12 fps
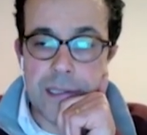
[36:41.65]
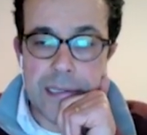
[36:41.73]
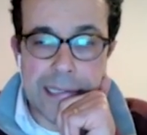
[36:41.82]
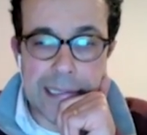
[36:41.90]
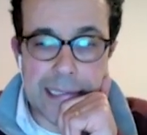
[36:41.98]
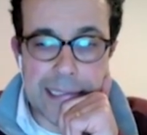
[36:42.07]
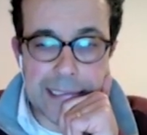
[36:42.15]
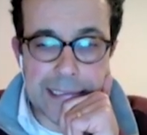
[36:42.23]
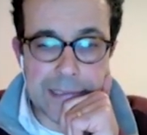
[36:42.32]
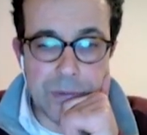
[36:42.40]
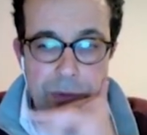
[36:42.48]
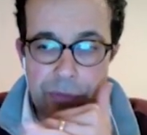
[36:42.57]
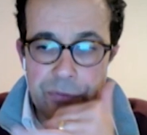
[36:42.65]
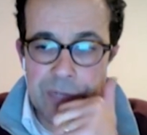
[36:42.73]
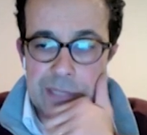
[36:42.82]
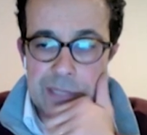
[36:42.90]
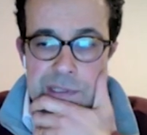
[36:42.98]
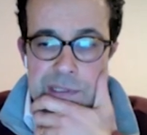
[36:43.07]
And on the
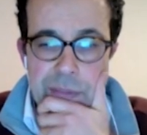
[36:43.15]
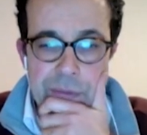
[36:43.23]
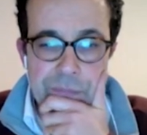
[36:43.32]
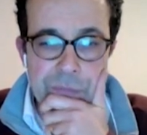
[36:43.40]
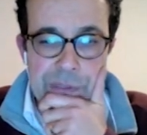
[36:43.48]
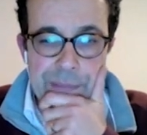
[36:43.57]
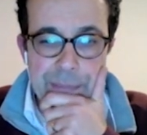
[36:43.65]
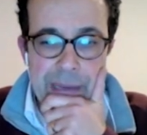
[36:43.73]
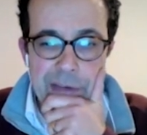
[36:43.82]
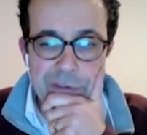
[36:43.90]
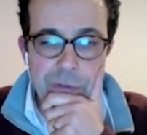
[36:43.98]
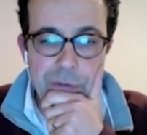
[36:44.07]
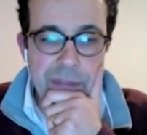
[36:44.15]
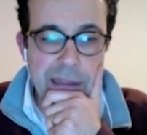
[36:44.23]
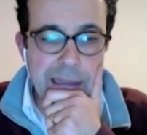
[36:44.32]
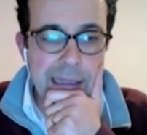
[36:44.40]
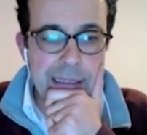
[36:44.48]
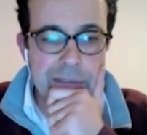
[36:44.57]
right, you see the first page of
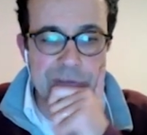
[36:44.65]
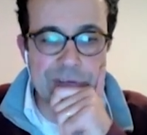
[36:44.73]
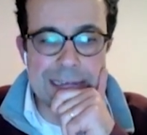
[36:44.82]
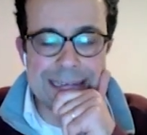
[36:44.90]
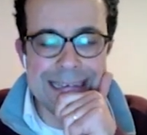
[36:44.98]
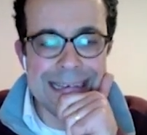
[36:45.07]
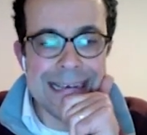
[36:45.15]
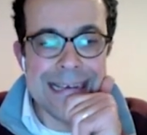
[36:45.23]
that edition.